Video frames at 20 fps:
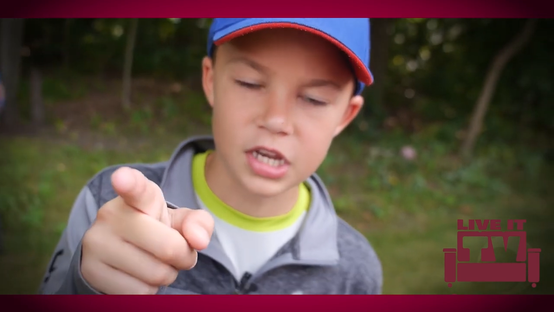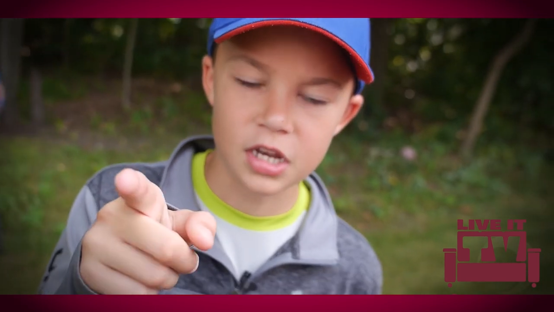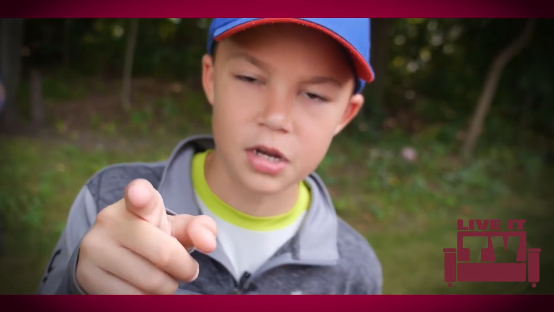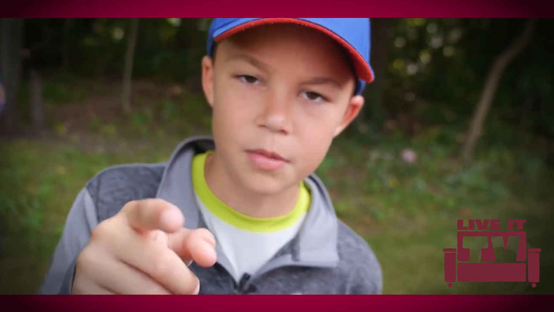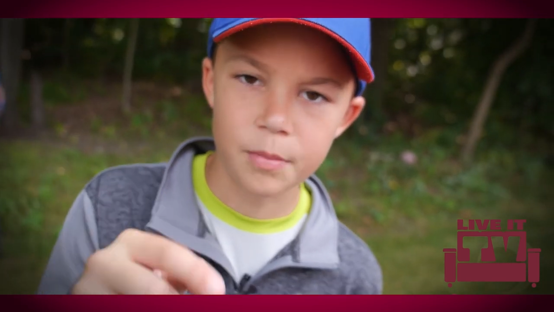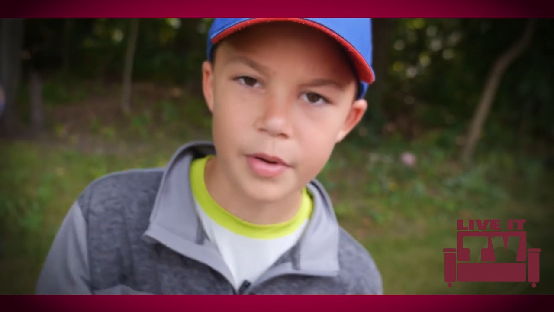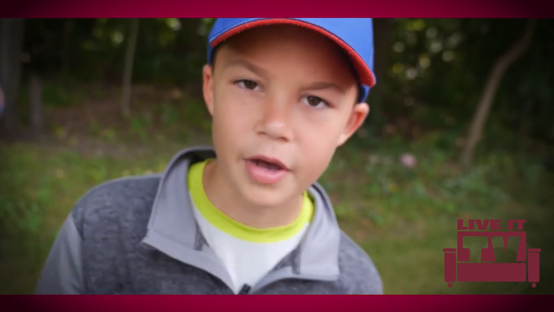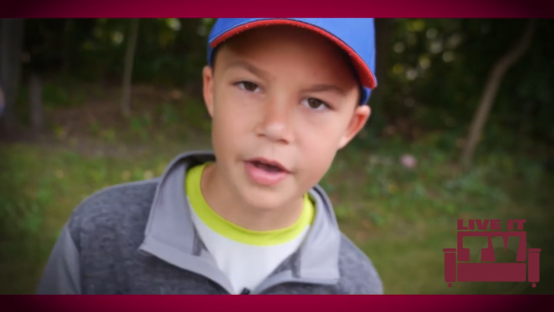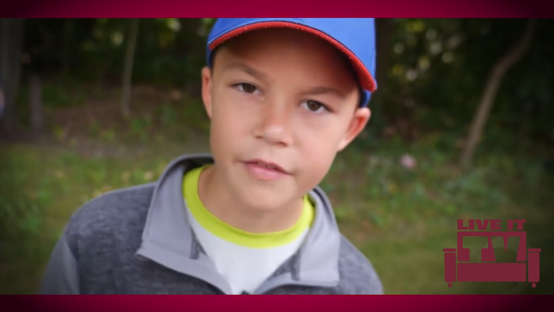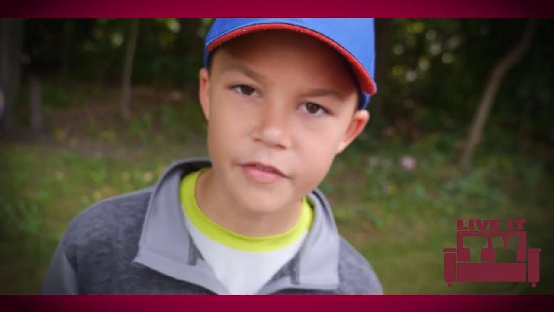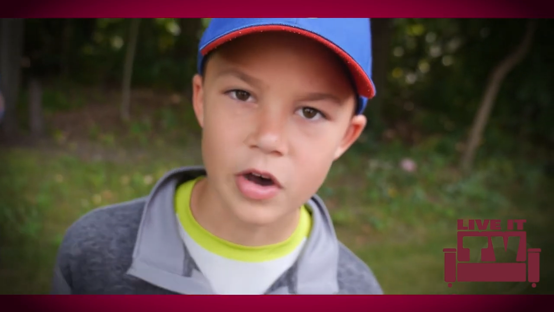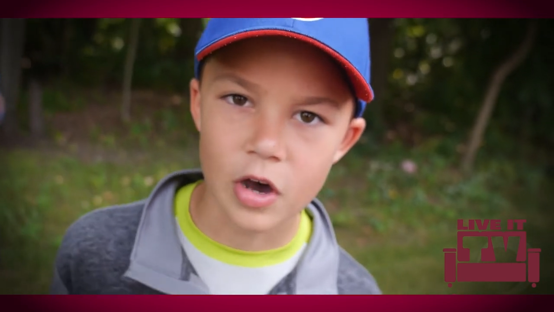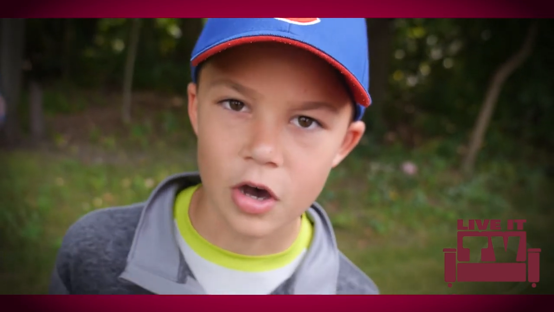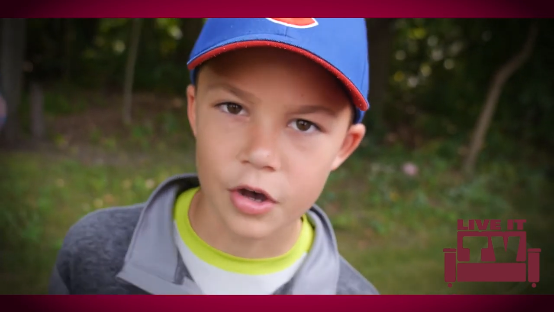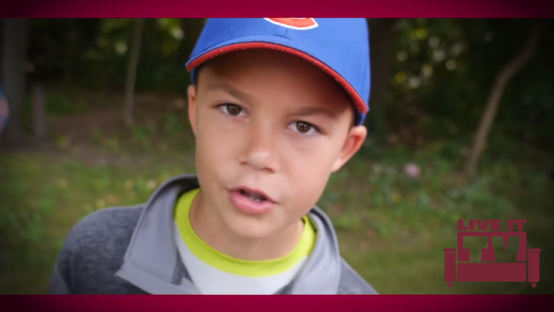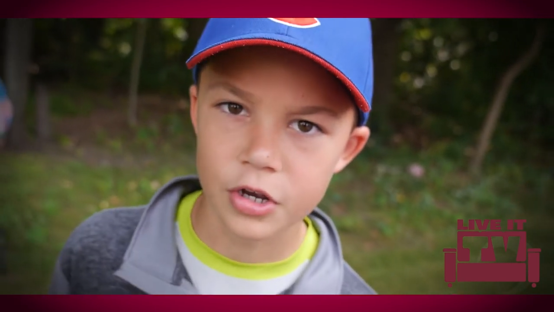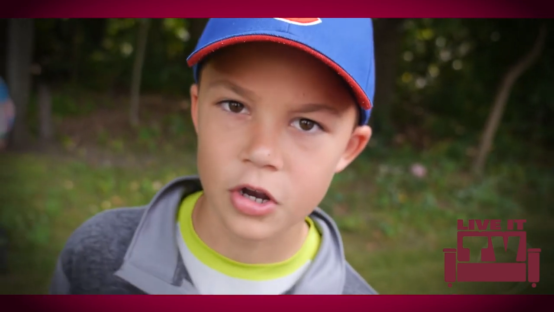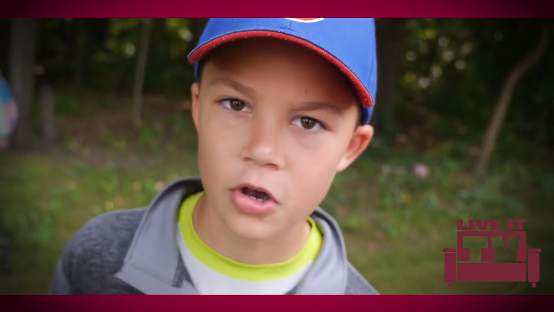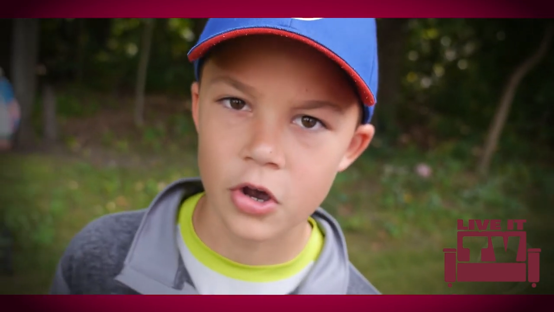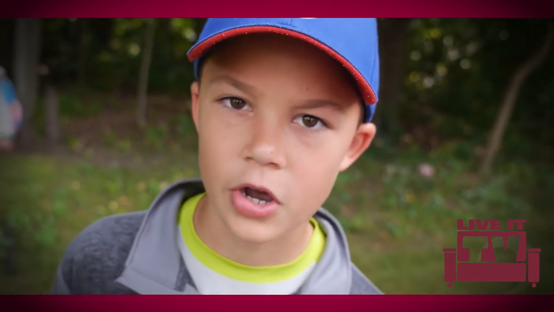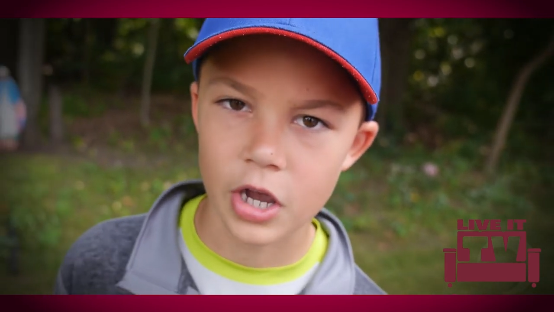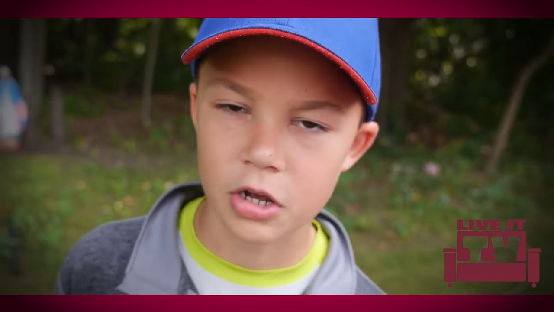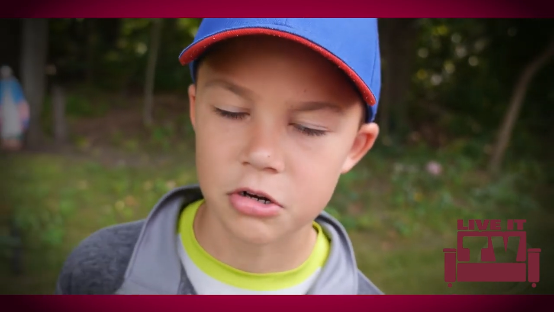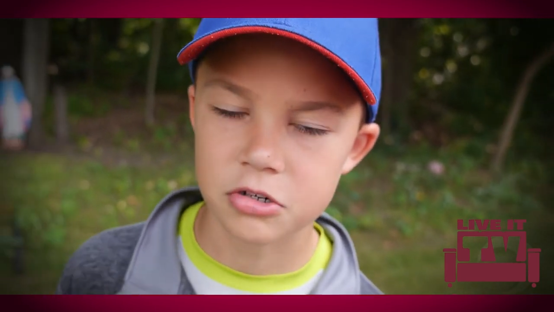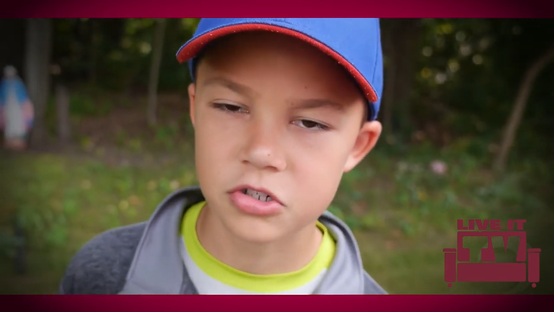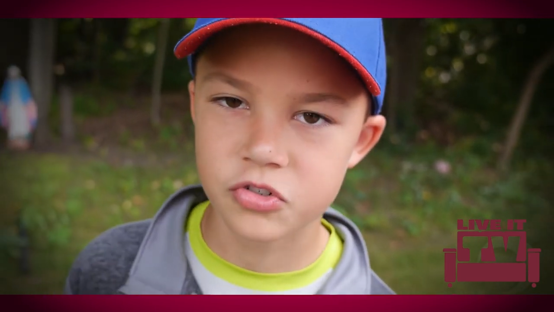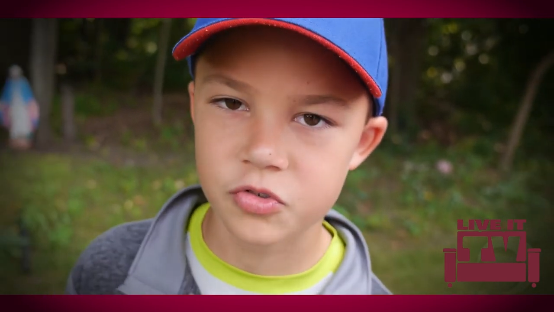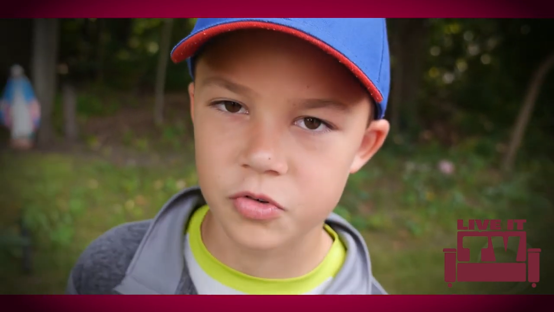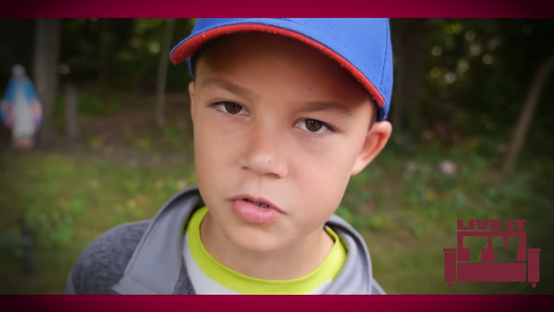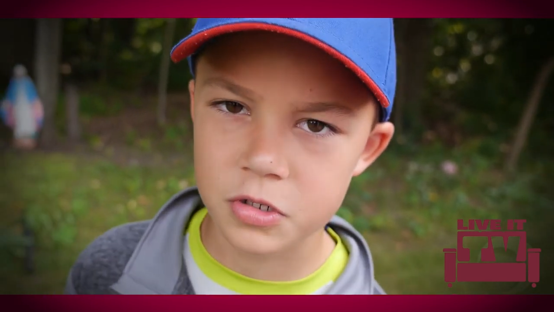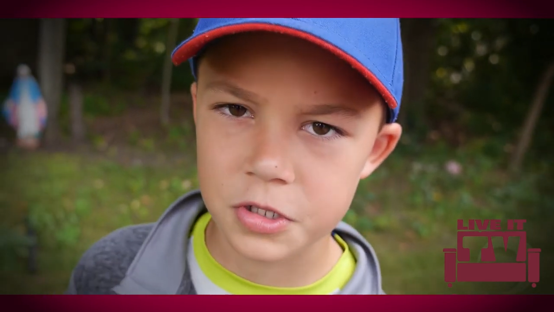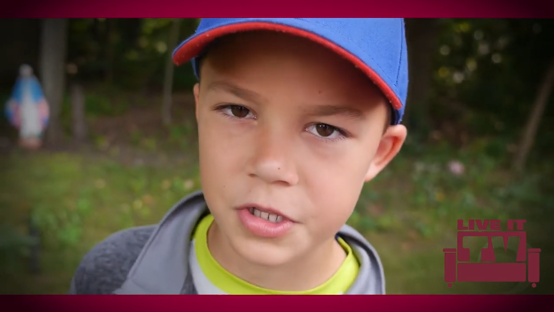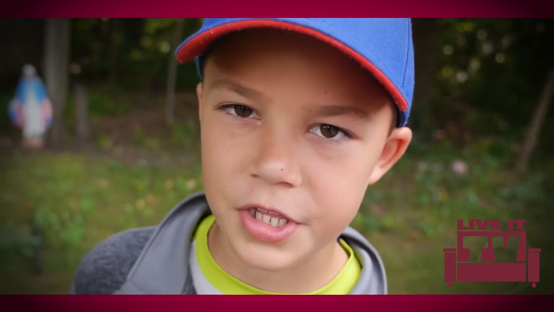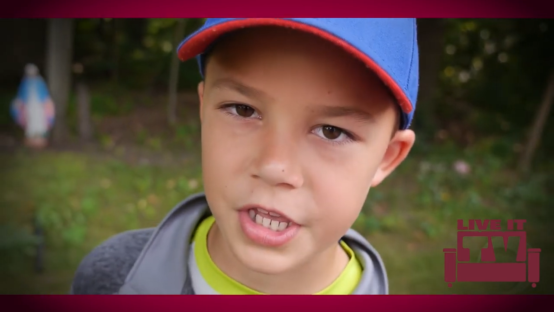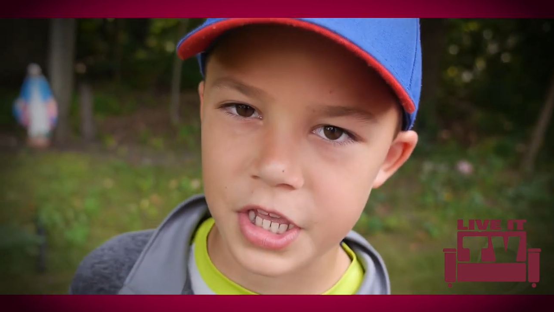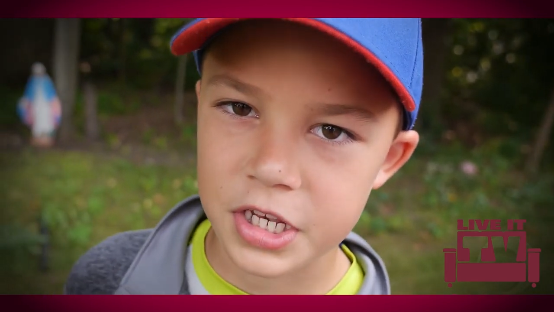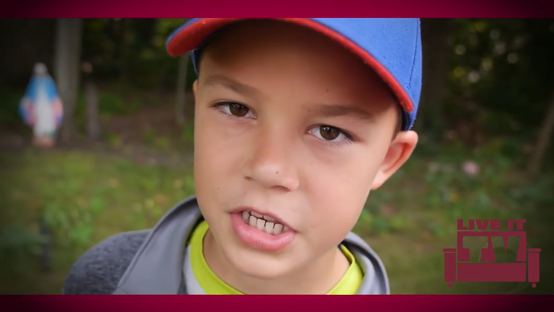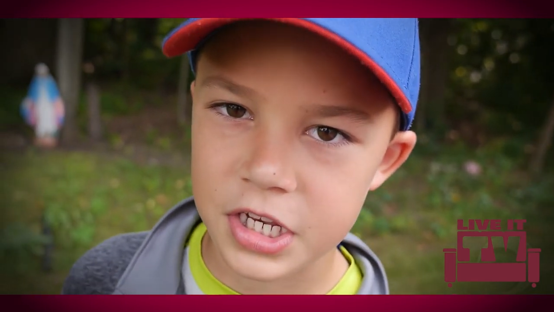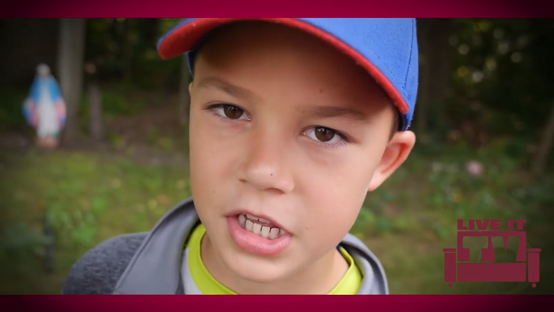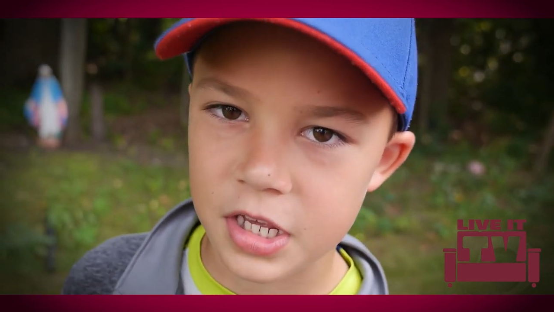and above all, know how truly and